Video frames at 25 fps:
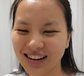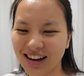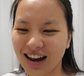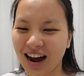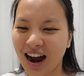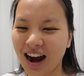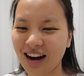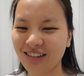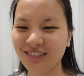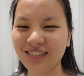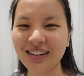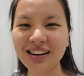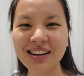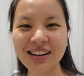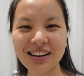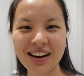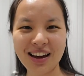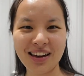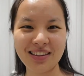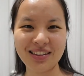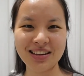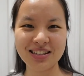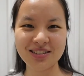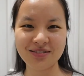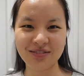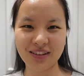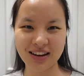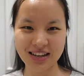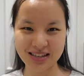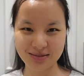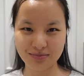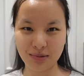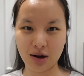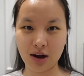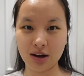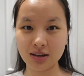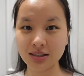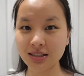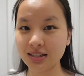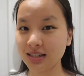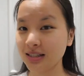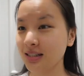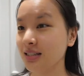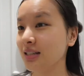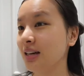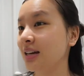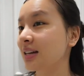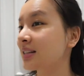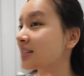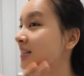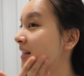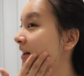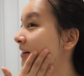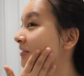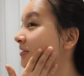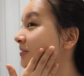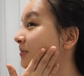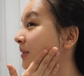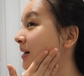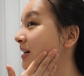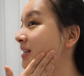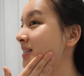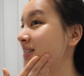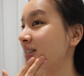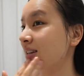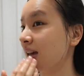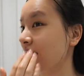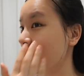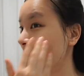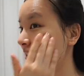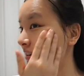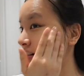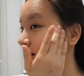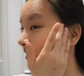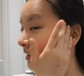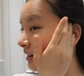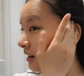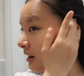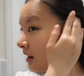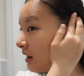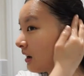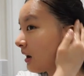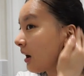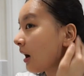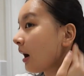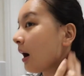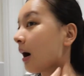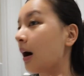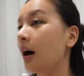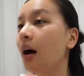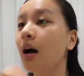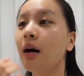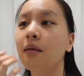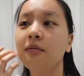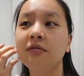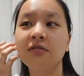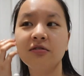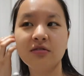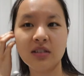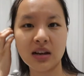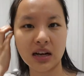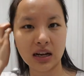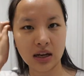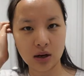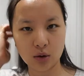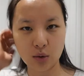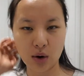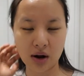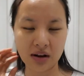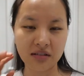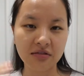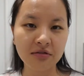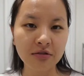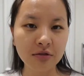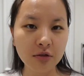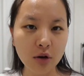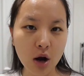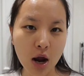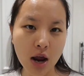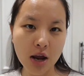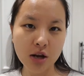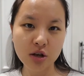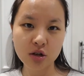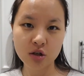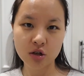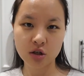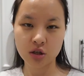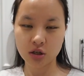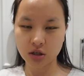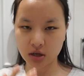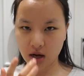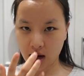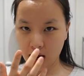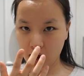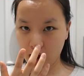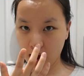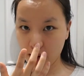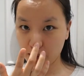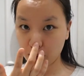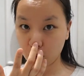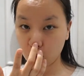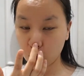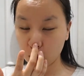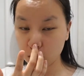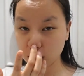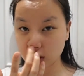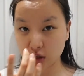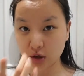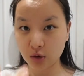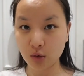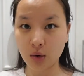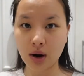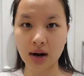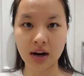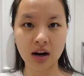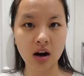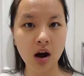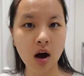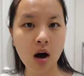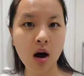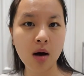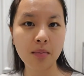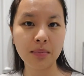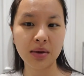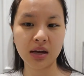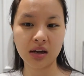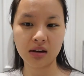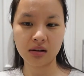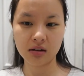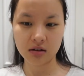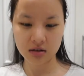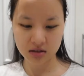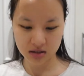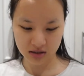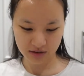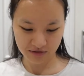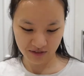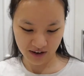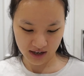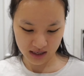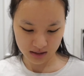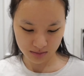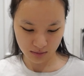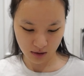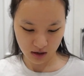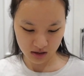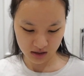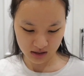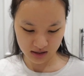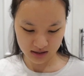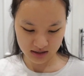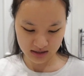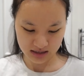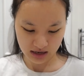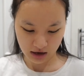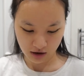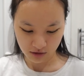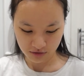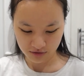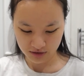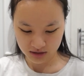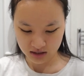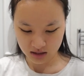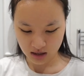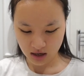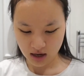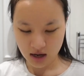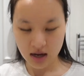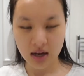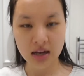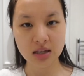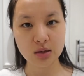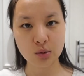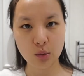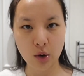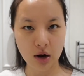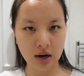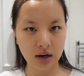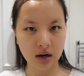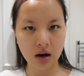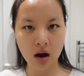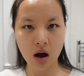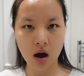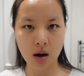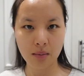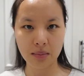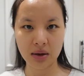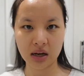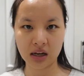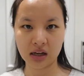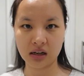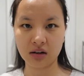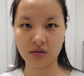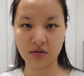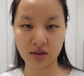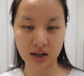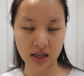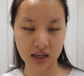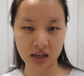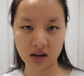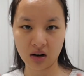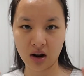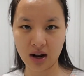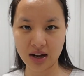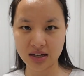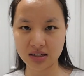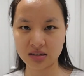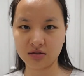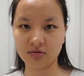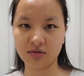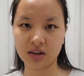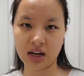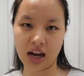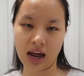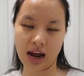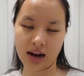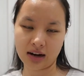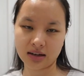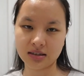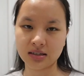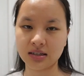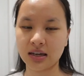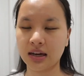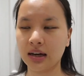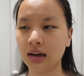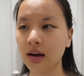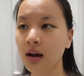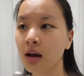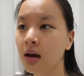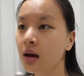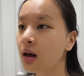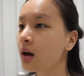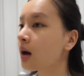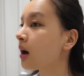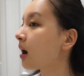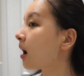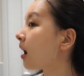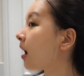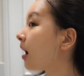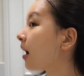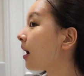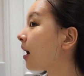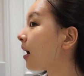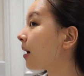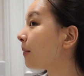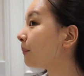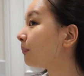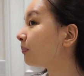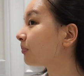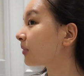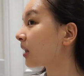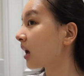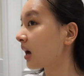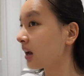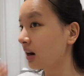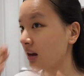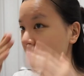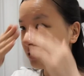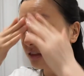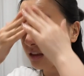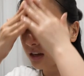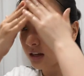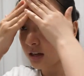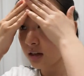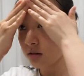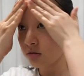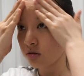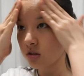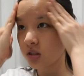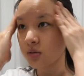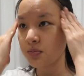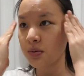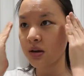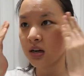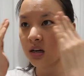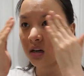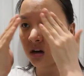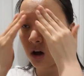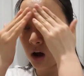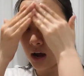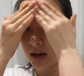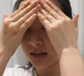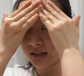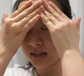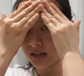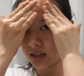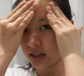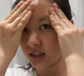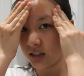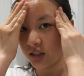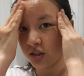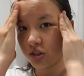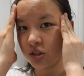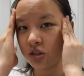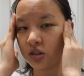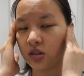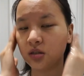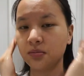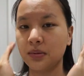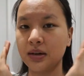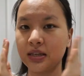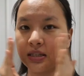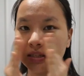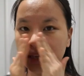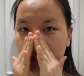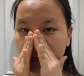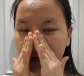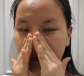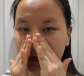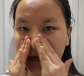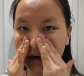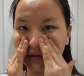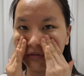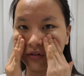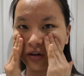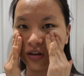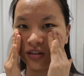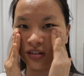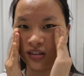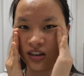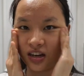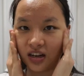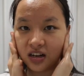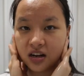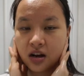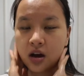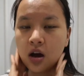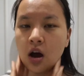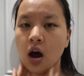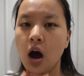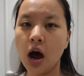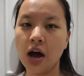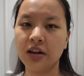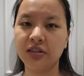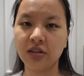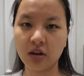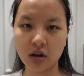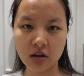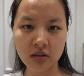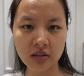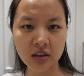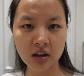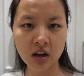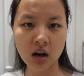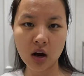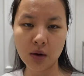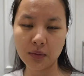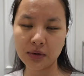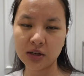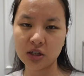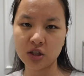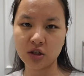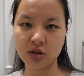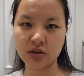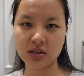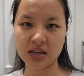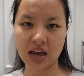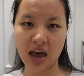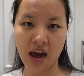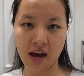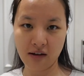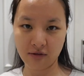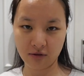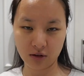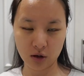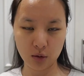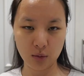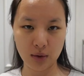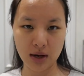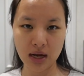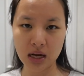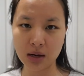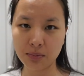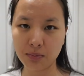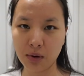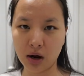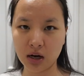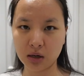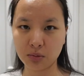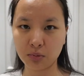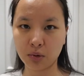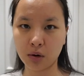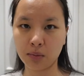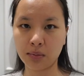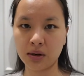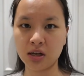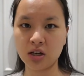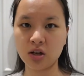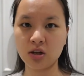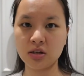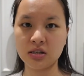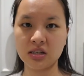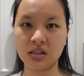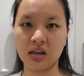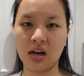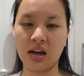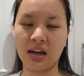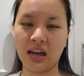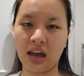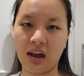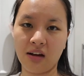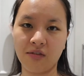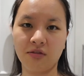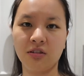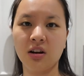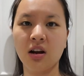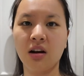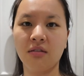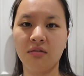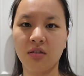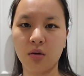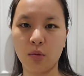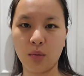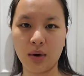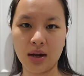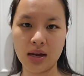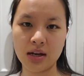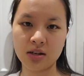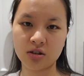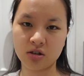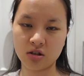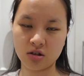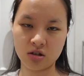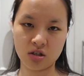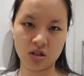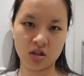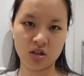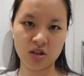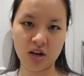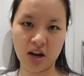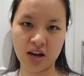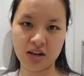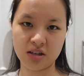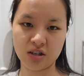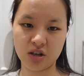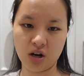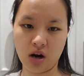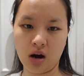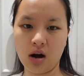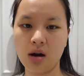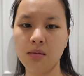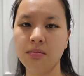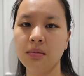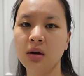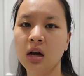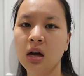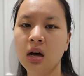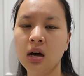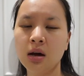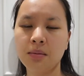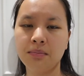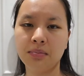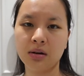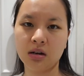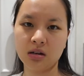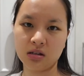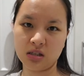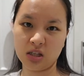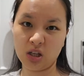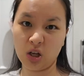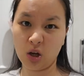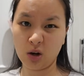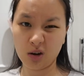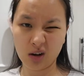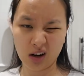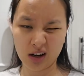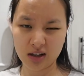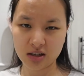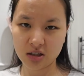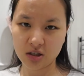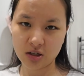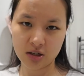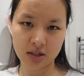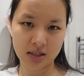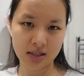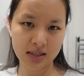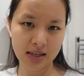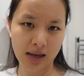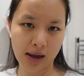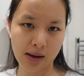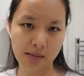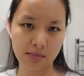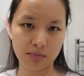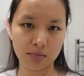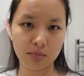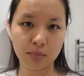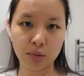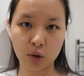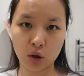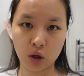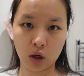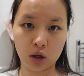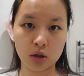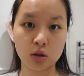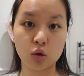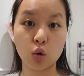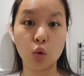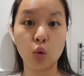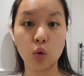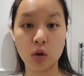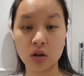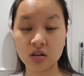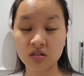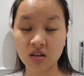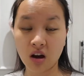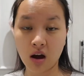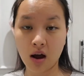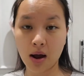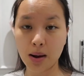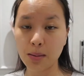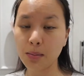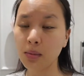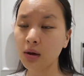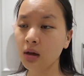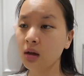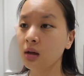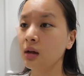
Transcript: I really like this face mask. It's left my skin feeling quite fresh, also quite calming, because the face mask itself is quite calming and really nice and relaxing. And I think it'll just be a nice addition to my skincare routine. I don't think I would use it every week, but I'd probably use it like every other week just to change it up, because I don't like to use the same product all the time.